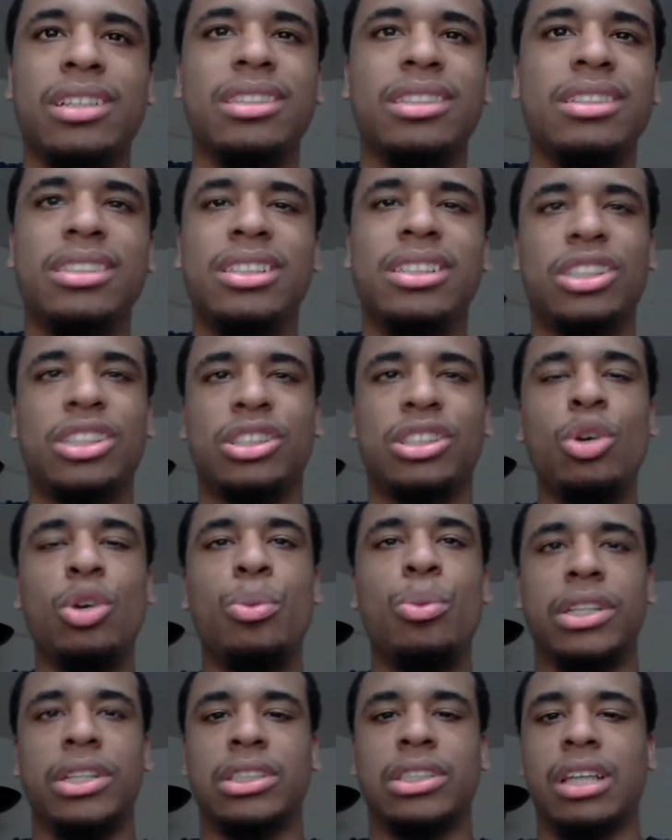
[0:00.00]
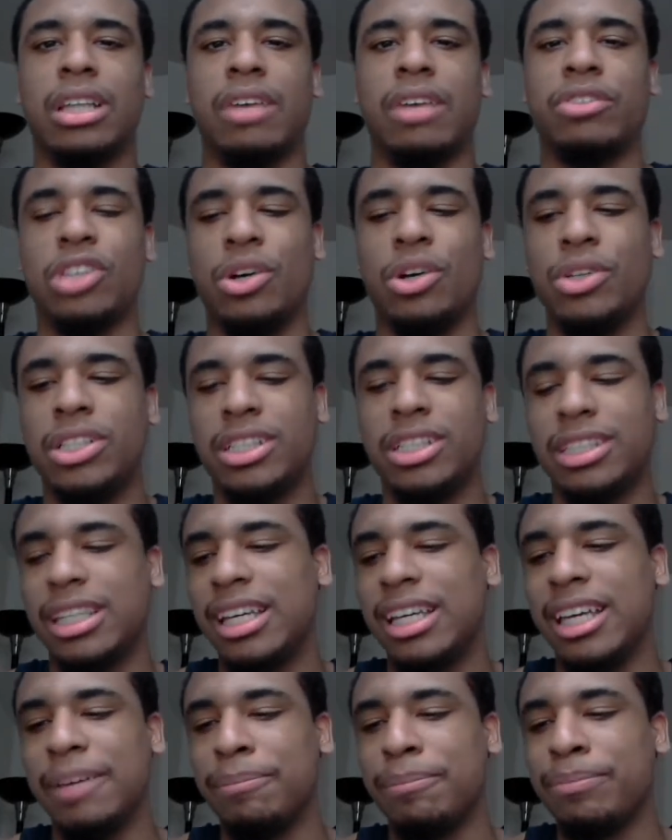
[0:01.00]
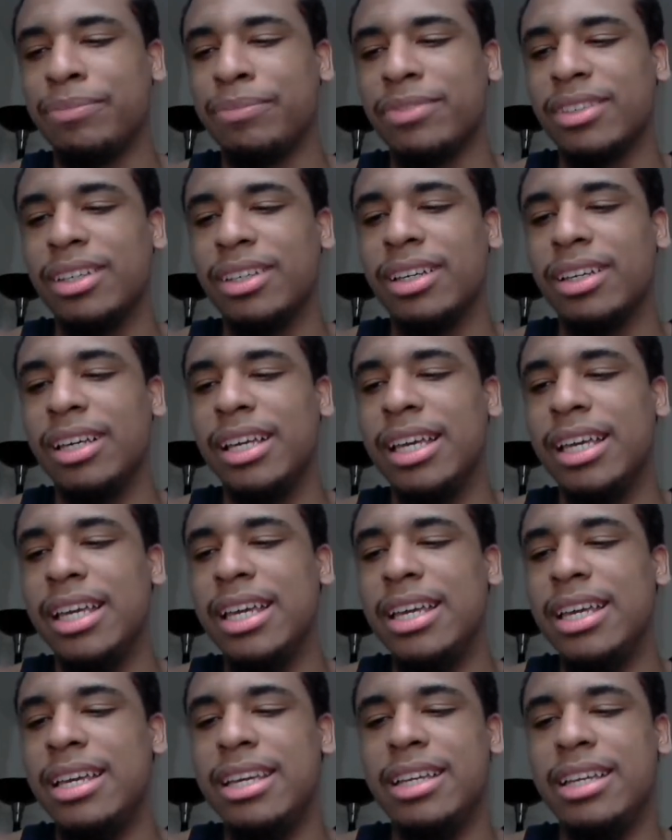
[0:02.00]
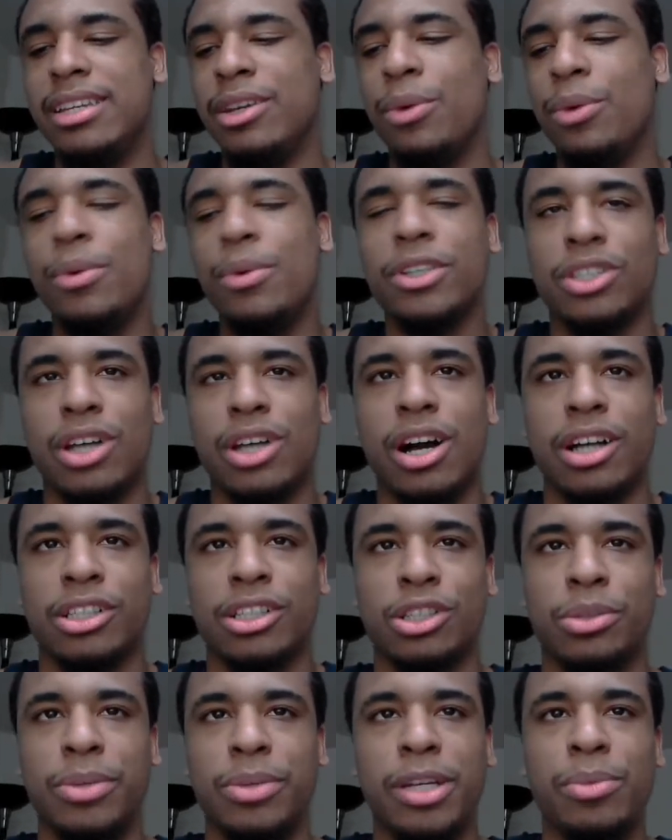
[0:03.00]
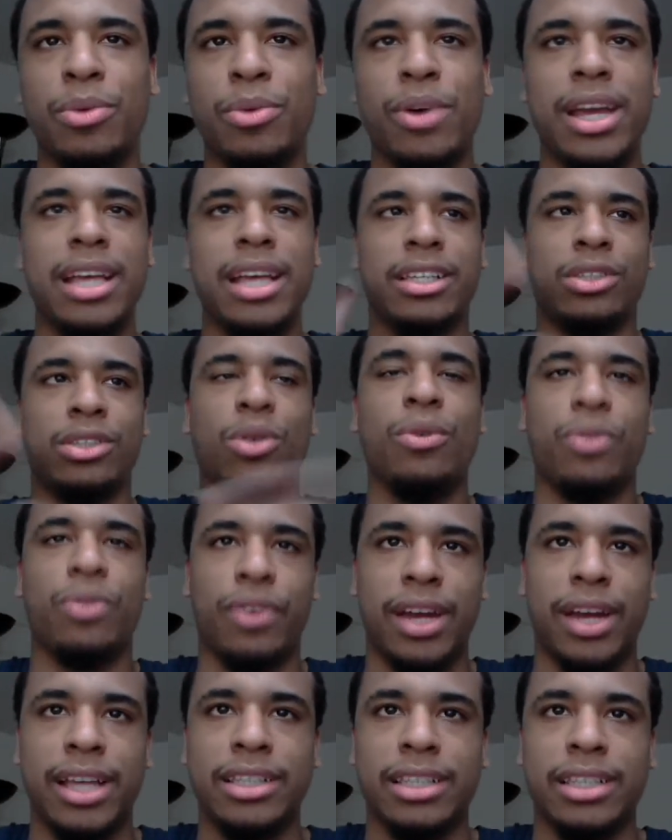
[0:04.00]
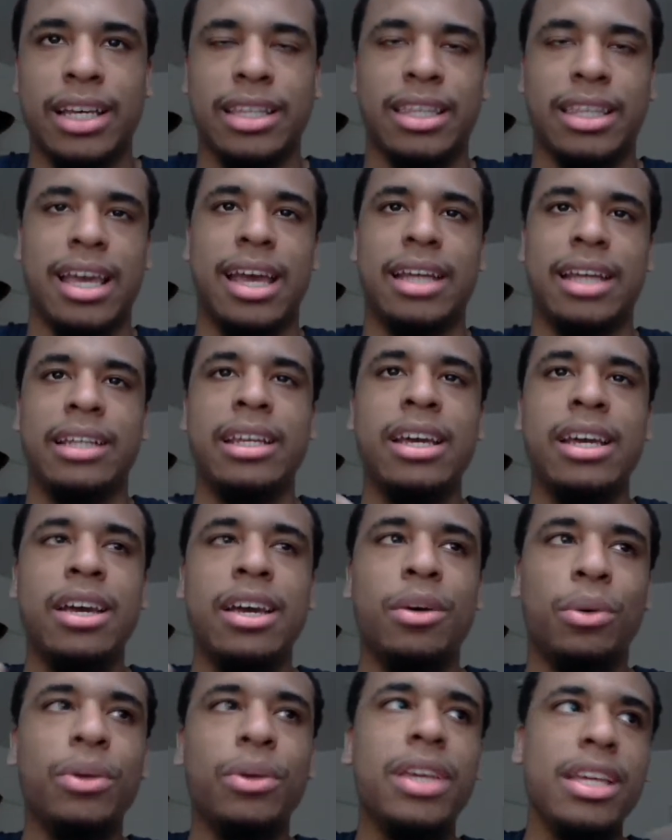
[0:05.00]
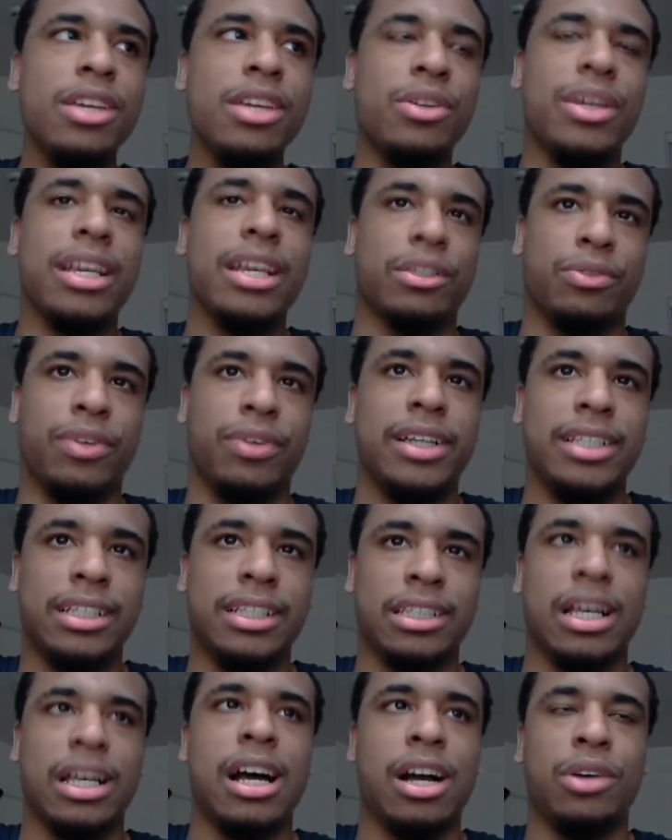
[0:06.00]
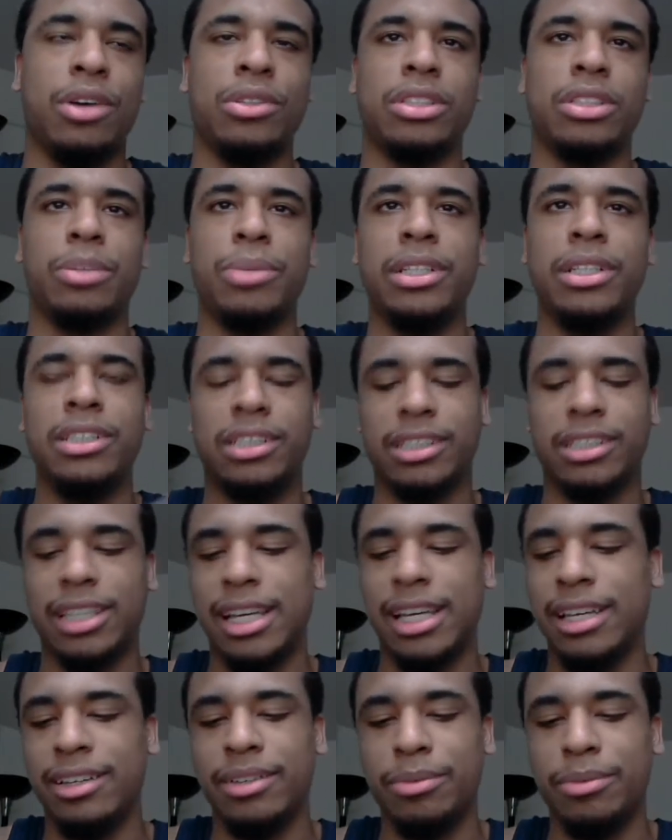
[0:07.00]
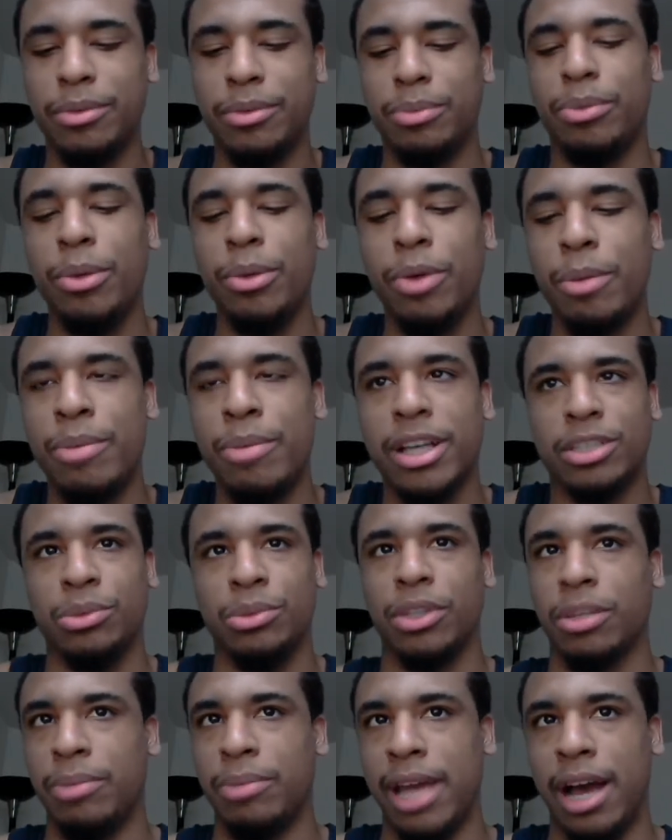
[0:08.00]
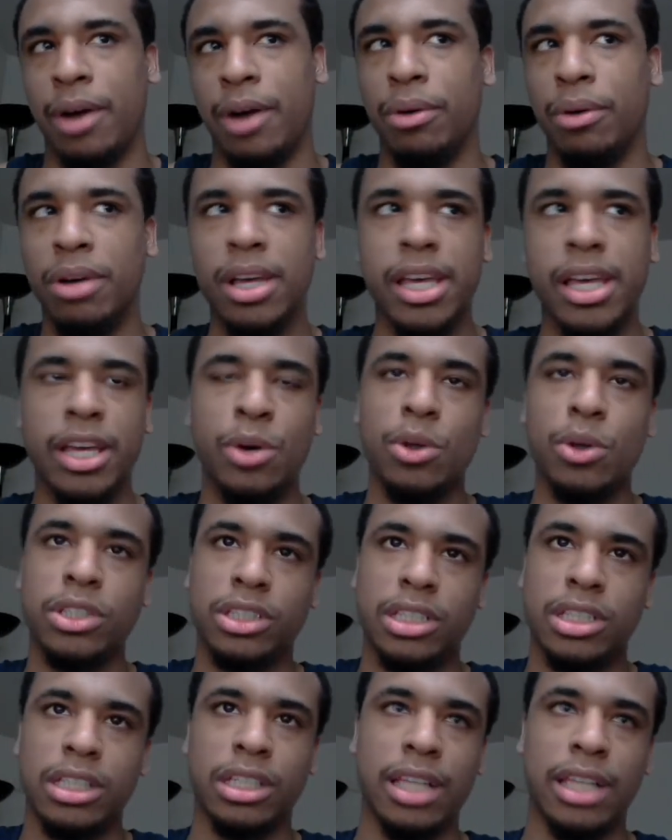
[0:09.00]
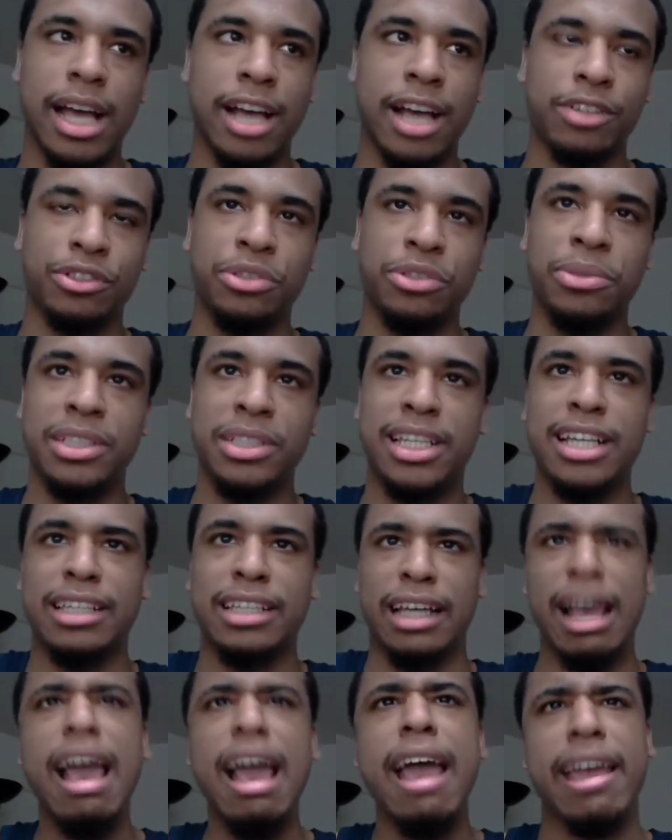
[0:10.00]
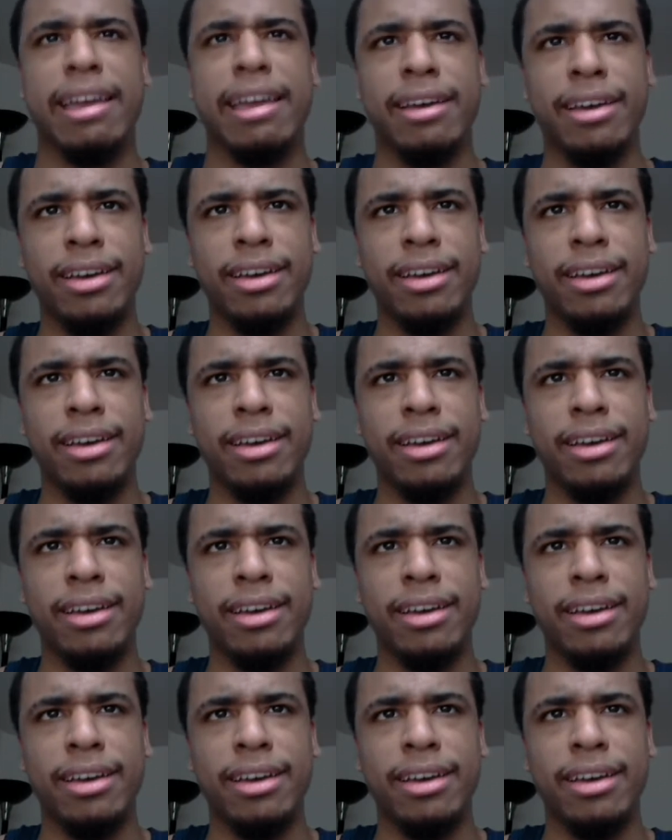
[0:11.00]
just stupid and stuff. So it's just like, no one's talking to him anymore. He has no friends like that. And, well, you know, he has friends. He has Taku and stuff. But it's just like, people are messing with him now. He goes into his classroom. And this kid's like, hey,